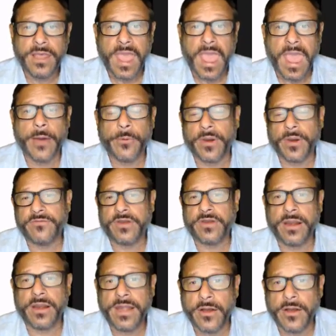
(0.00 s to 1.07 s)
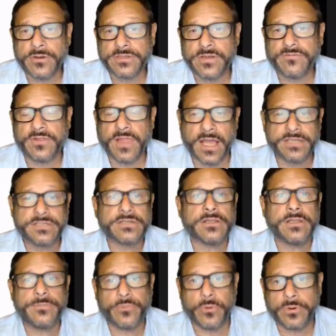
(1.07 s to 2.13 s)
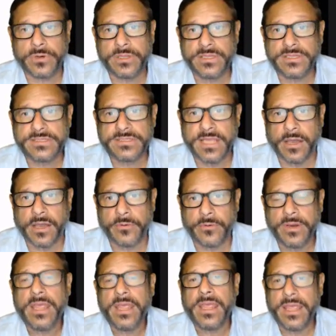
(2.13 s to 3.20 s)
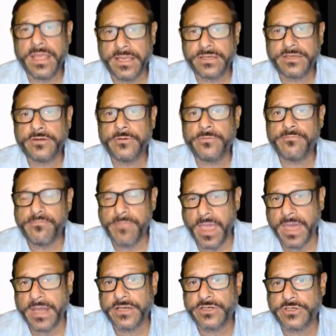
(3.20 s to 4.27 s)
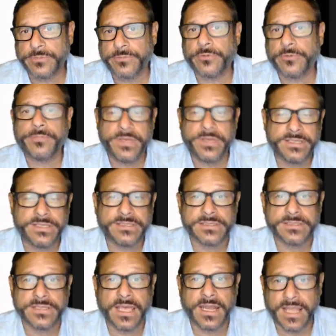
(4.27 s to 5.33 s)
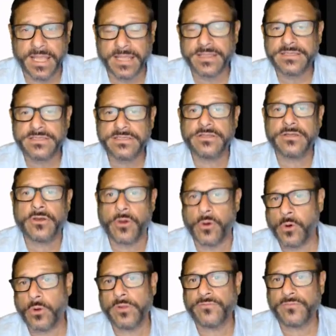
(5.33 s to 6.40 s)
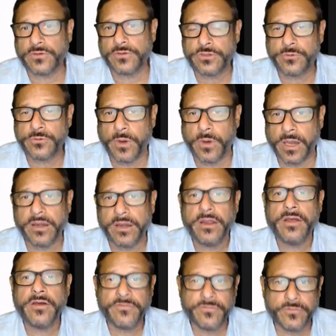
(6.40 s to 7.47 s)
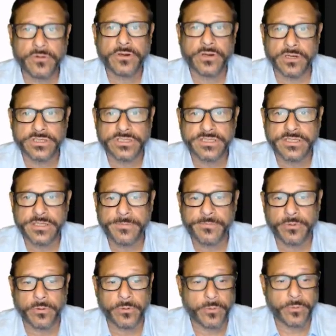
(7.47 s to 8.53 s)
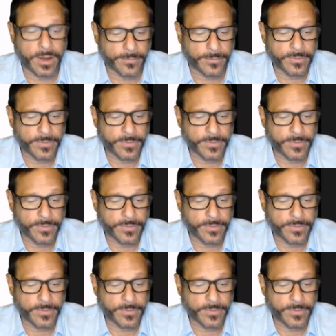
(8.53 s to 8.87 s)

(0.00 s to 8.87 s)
And what I've done now is I've logically broken this down into manageable pieces. And again, this is the goal of what you want for a good C program.